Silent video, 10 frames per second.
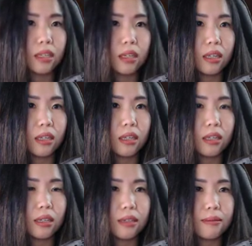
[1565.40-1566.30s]

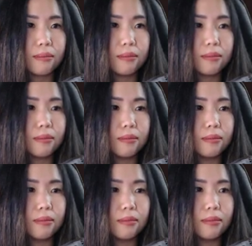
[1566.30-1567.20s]
Sometimes things go
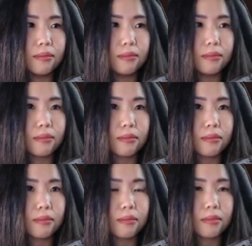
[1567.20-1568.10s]
places, sometimes they
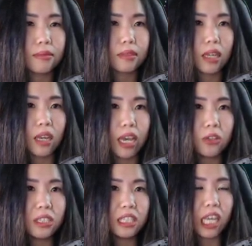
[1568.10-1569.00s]
don't. I
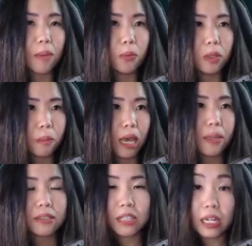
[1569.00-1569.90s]
don't see the cable with the
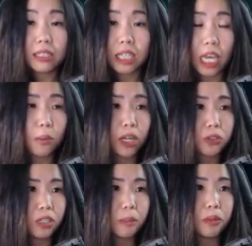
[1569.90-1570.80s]
Pimax. There is a cable
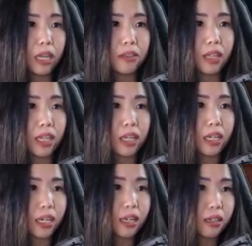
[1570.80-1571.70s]
actually, but I think
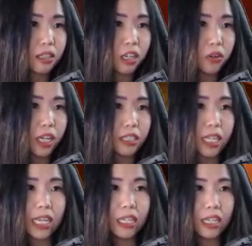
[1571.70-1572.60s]
Cherry has
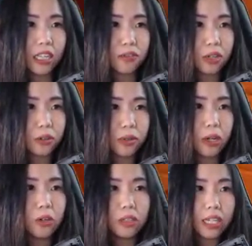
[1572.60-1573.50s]
hidden it very well.
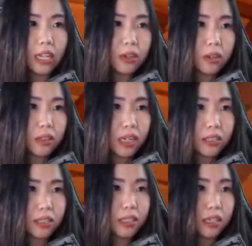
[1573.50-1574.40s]
Oh, look, there
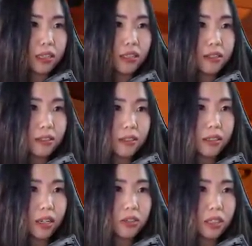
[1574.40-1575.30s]
it is.
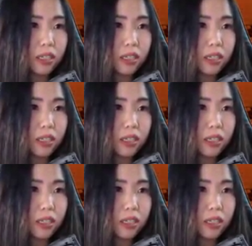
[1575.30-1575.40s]
Moving